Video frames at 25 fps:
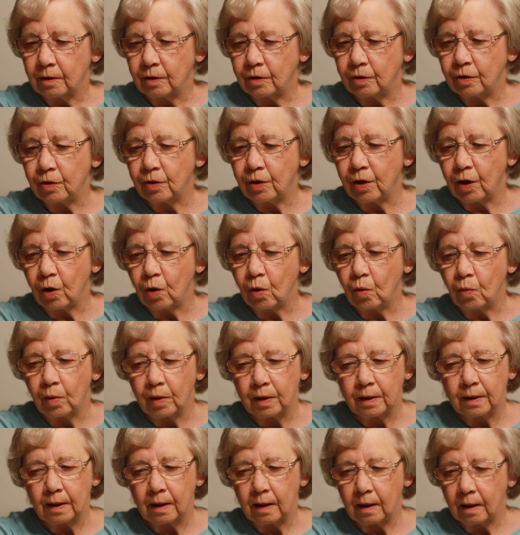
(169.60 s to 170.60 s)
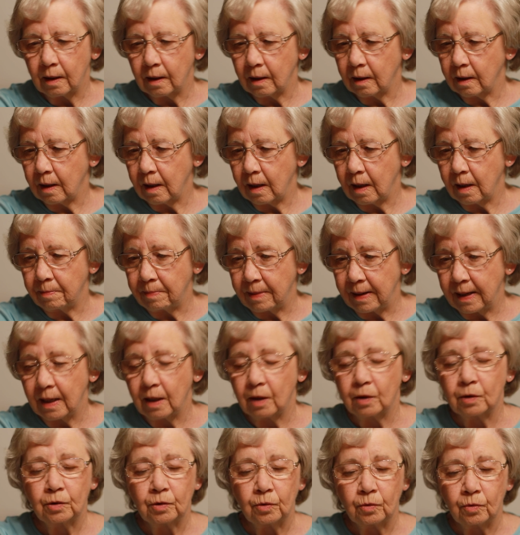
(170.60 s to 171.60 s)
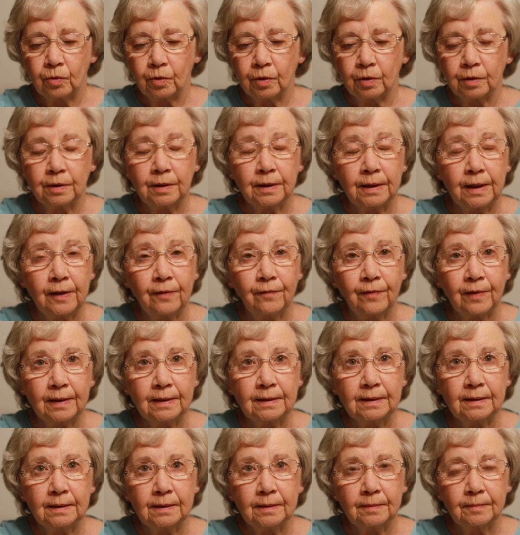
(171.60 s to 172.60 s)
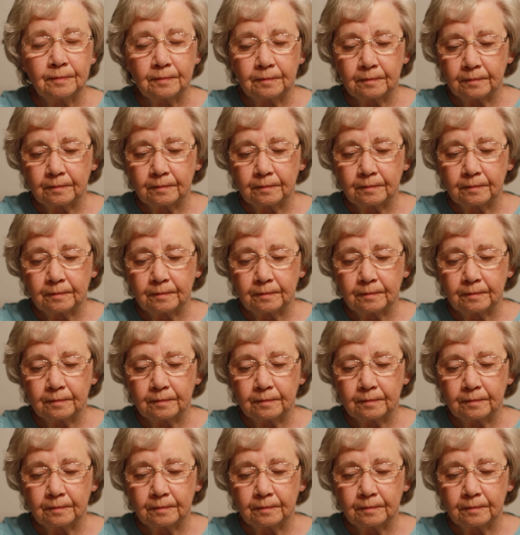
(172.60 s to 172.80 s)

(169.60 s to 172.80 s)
to know what about or to give us.